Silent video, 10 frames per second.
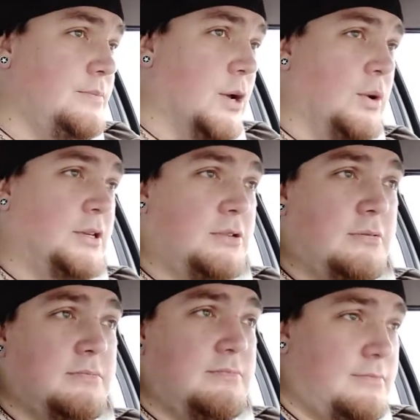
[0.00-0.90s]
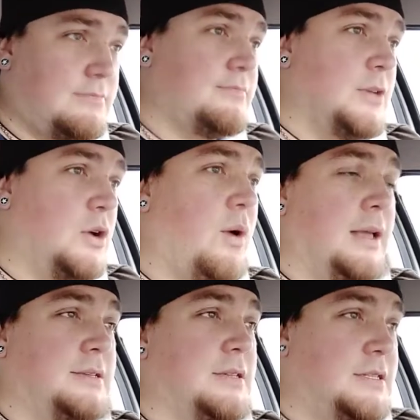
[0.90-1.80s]
which
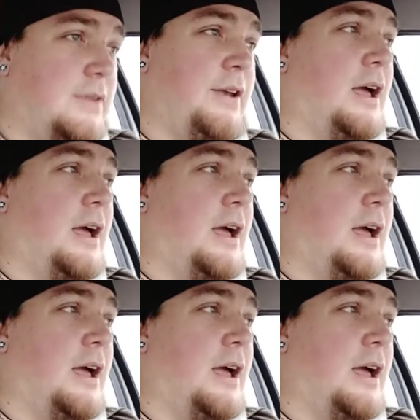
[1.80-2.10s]
equates to seven